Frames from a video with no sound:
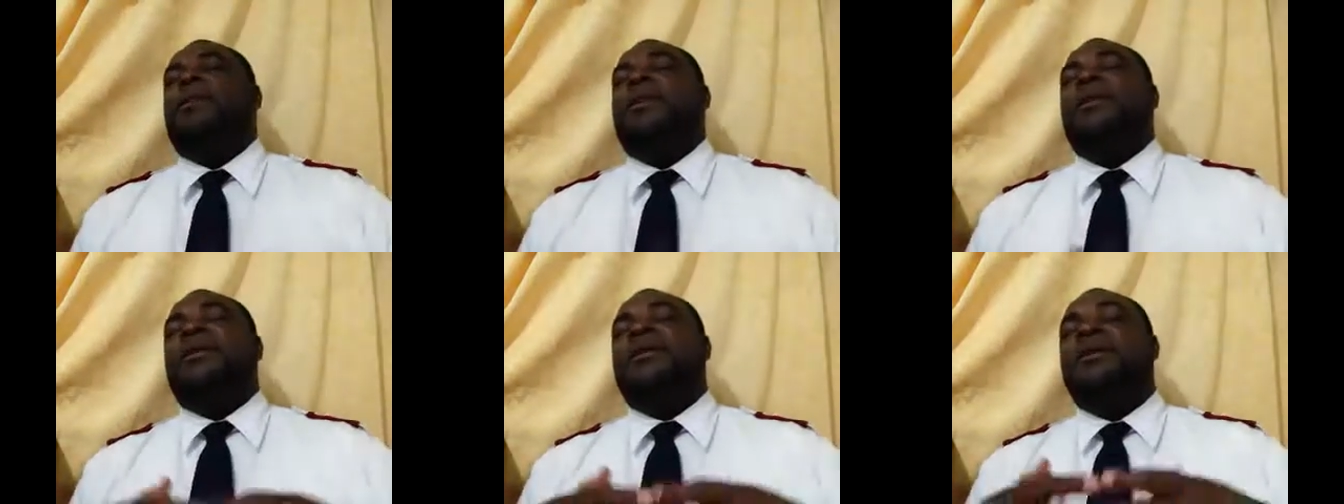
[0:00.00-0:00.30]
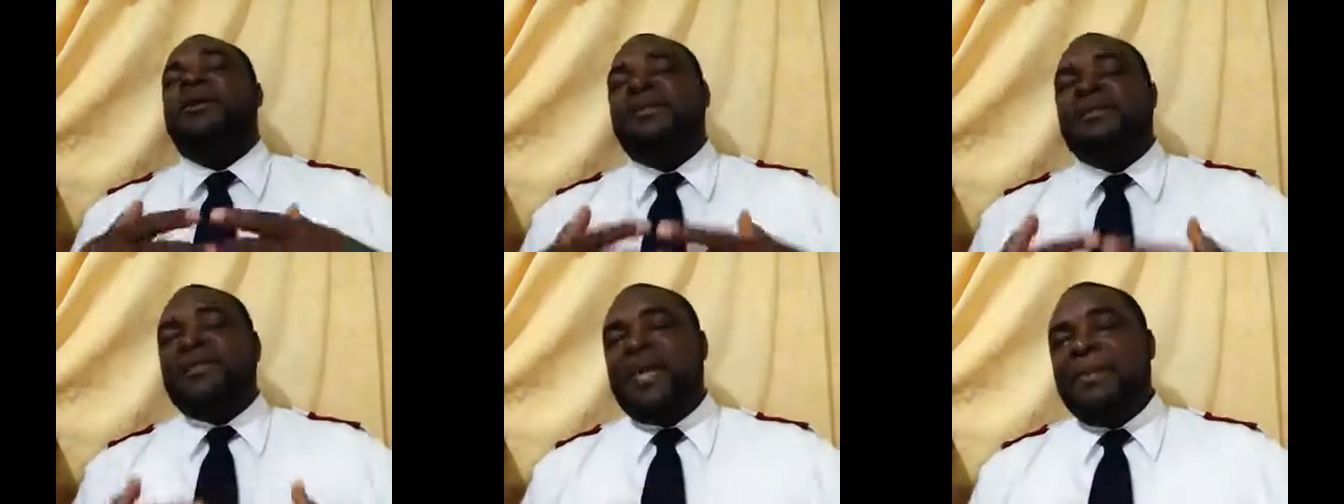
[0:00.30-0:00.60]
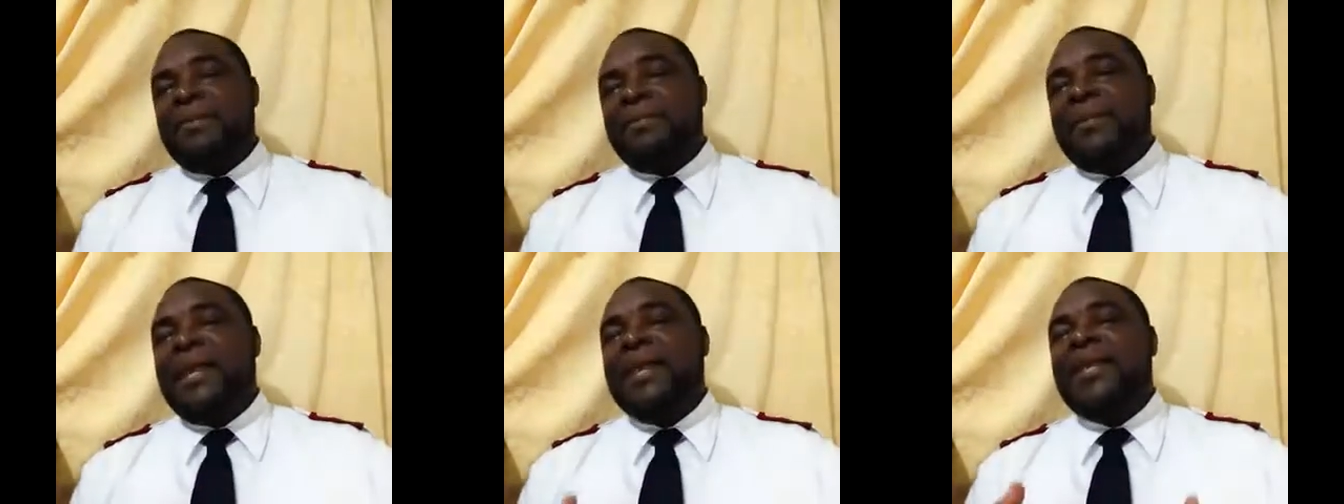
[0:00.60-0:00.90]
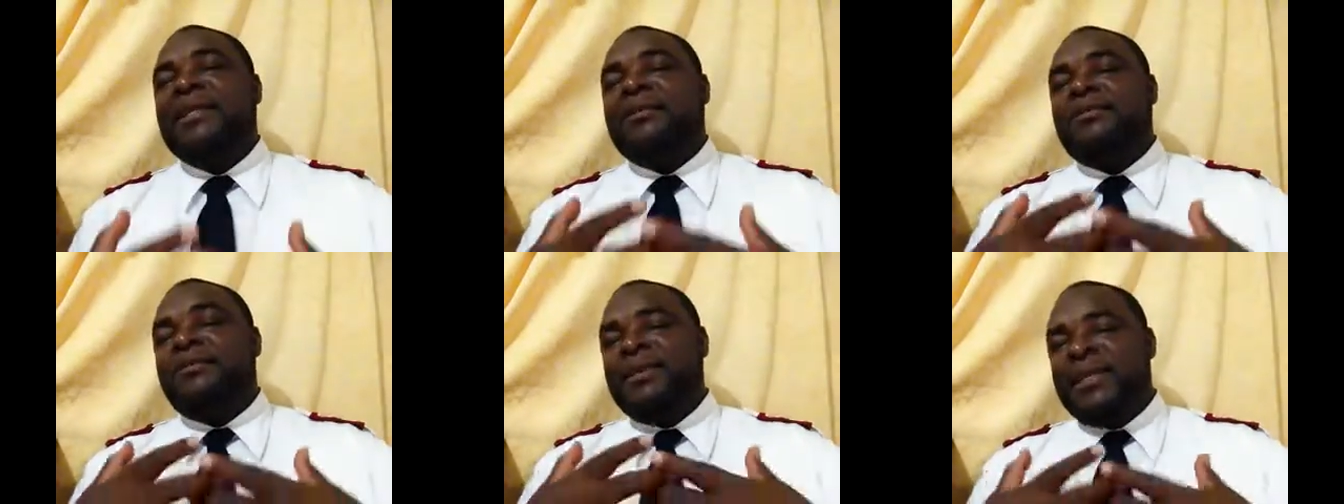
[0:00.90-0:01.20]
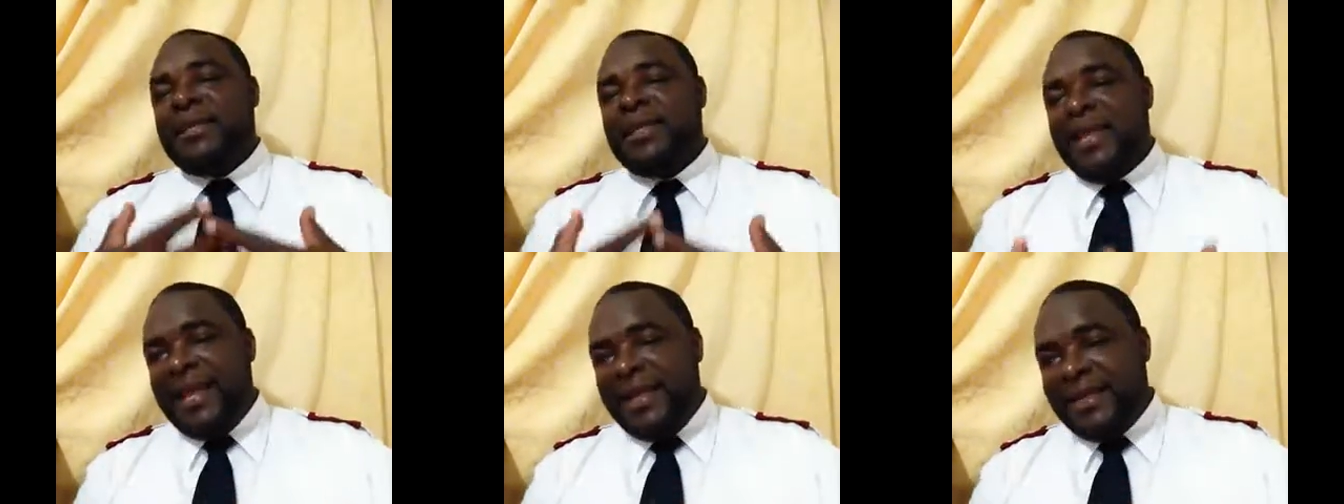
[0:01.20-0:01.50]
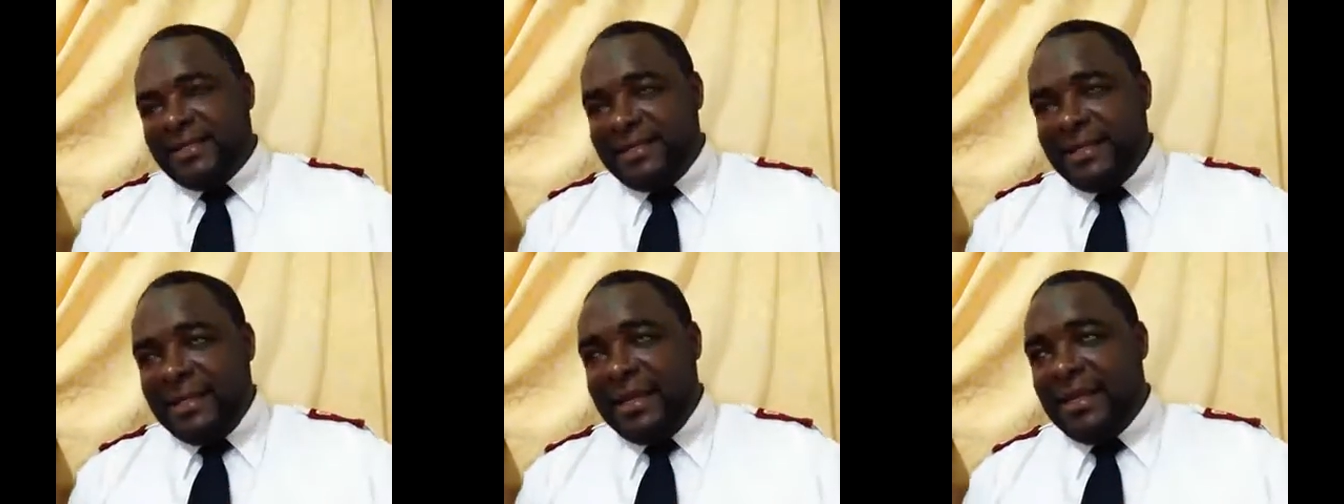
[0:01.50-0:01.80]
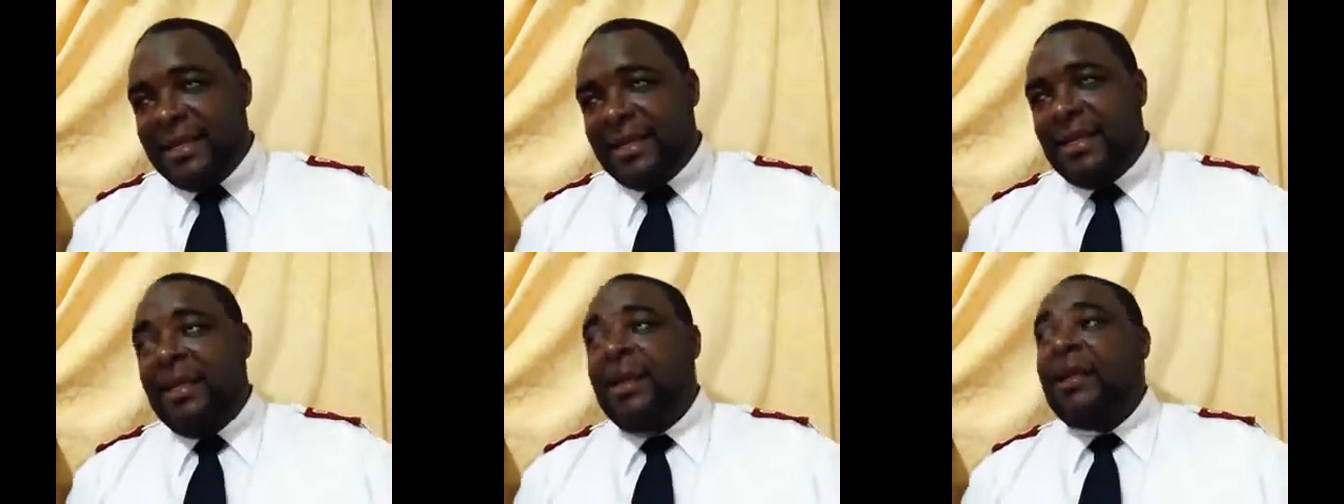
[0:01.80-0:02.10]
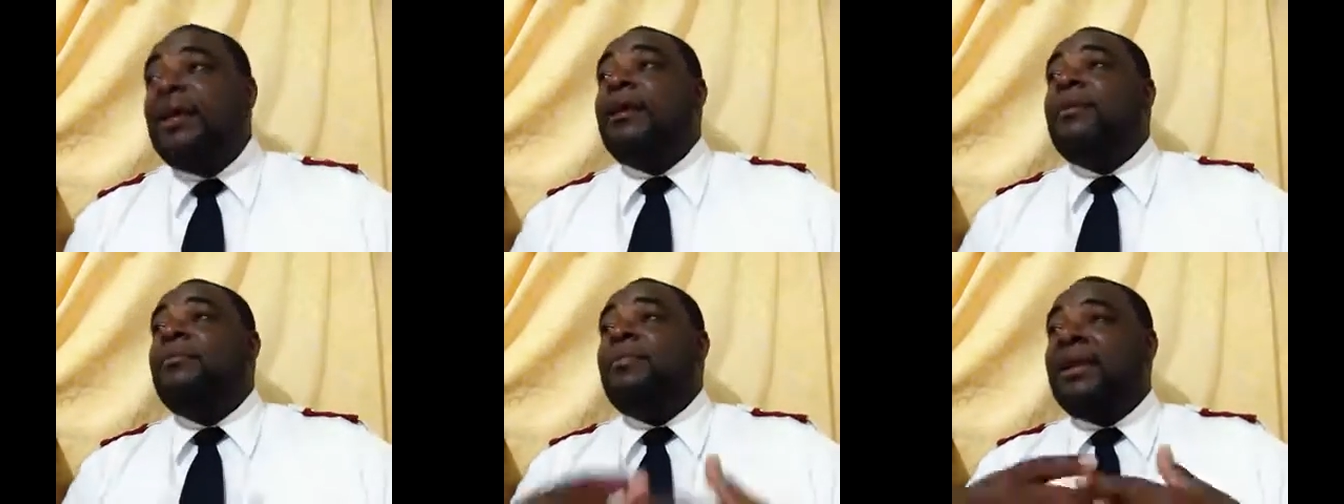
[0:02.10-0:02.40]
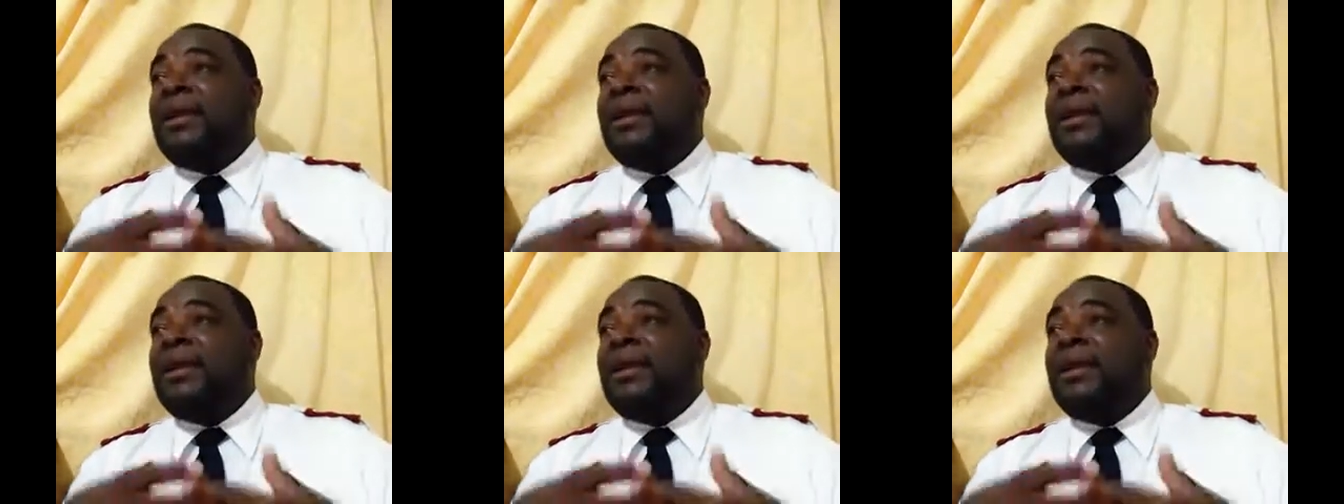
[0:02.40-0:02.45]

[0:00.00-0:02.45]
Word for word: We get gastro, we get uh,